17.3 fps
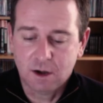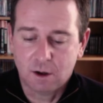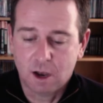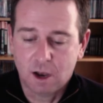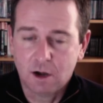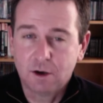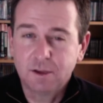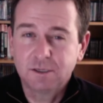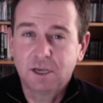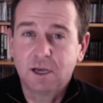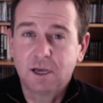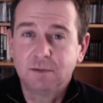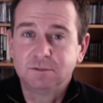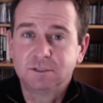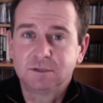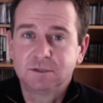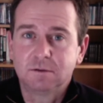A lot of
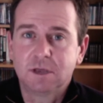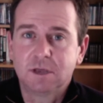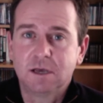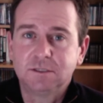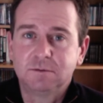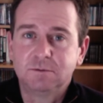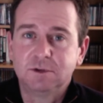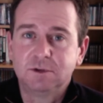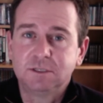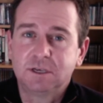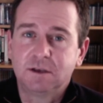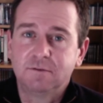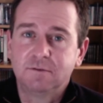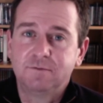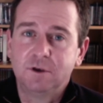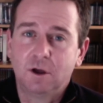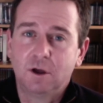times customers
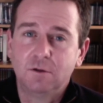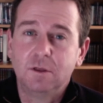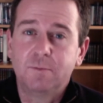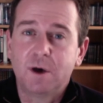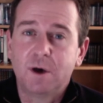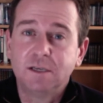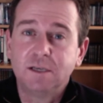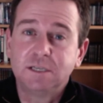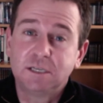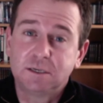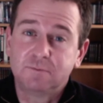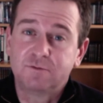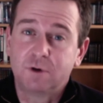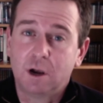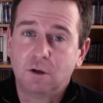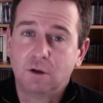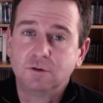have known the PI
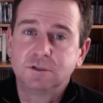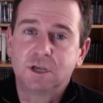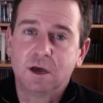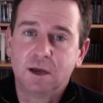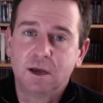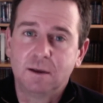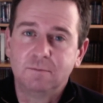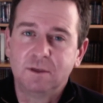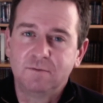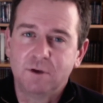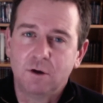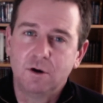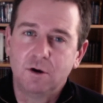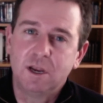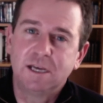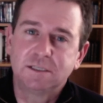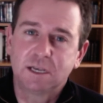system for a long time. They've
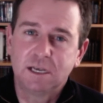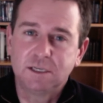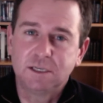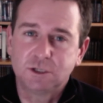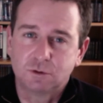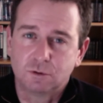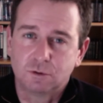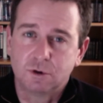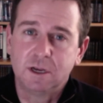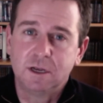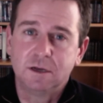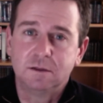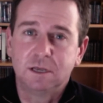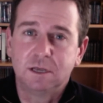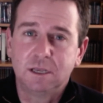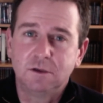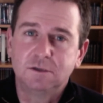known it as a
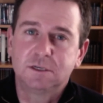historian.